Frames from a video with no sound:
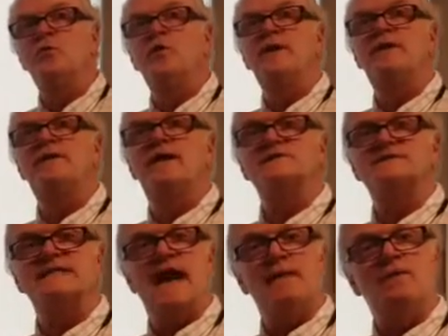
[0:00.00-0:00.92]
would
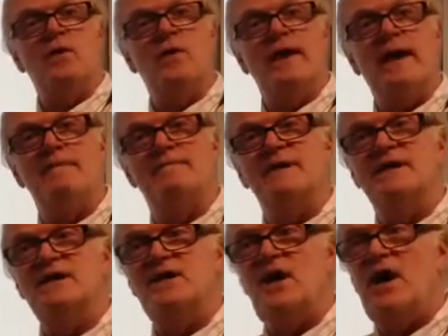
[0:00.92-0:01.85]
stop going up
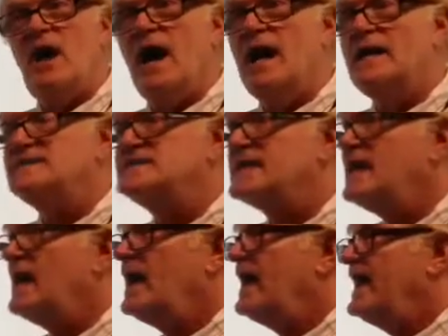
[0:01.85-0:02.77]
because
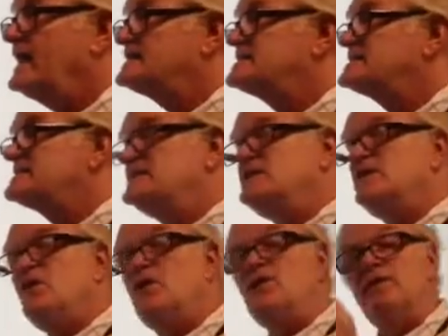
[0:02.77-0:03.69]
it's
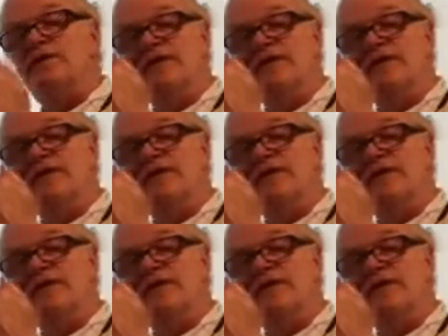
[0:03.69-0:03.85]
still,